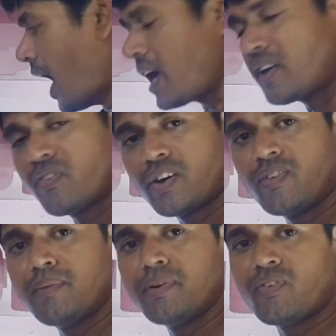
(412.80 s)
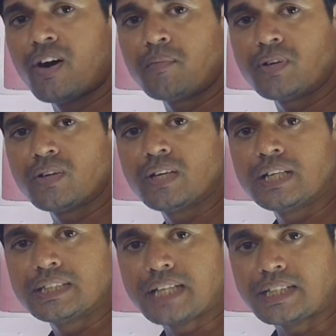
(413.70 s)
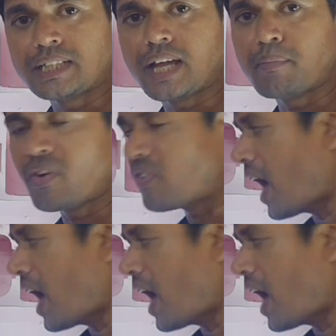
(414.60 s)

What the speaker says: aquifer will be formed. Such type of